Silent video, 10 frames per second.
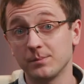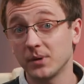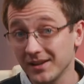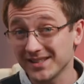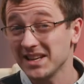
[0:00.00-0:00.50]

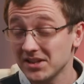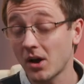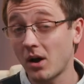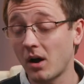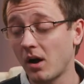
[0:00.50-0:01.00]
because these
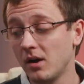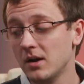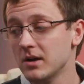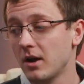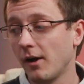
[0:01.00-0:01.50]
are
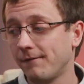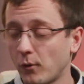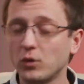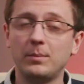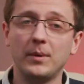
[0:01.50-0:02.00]

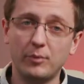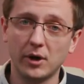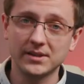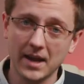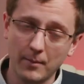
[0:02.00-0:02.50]
affordably
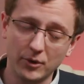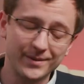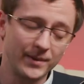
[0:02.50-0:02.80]
priced cameras.